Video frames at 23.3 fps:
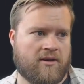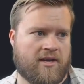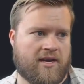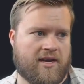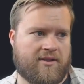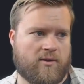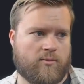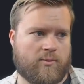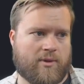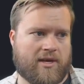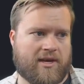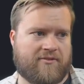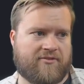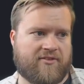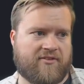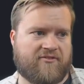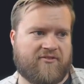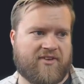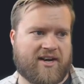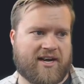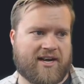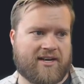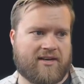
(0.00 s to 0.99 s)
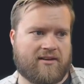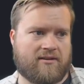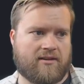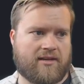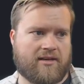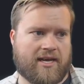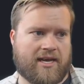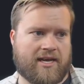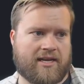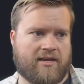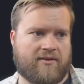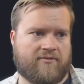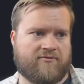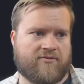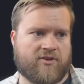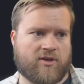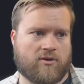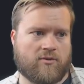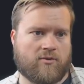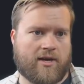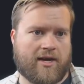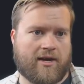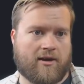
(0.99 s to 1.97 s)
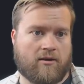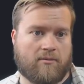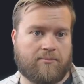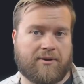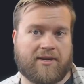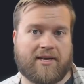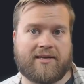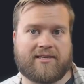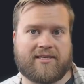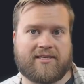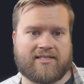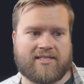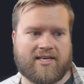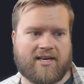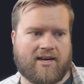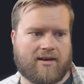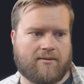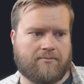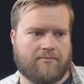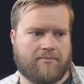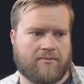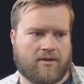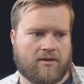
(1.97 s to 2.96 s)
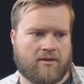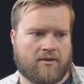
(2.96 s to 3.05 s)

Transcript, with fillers: And then we have the File, Edit, View, Help at the top.